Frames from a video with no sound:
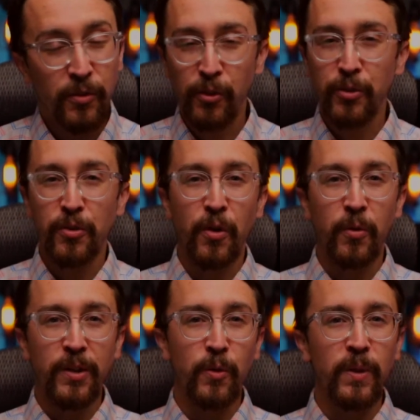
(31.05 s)
First of all,
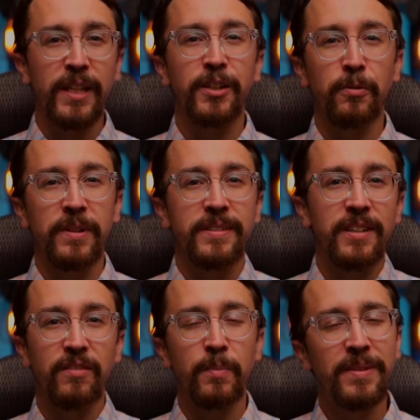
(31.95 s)
we don't like to
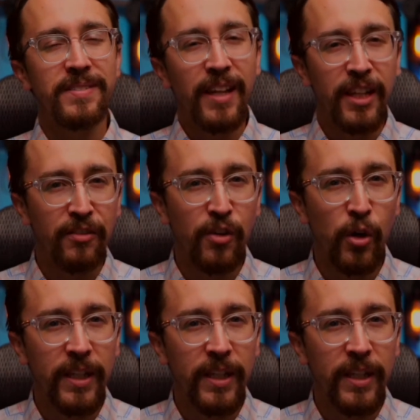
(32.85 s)
receive it, but second of all,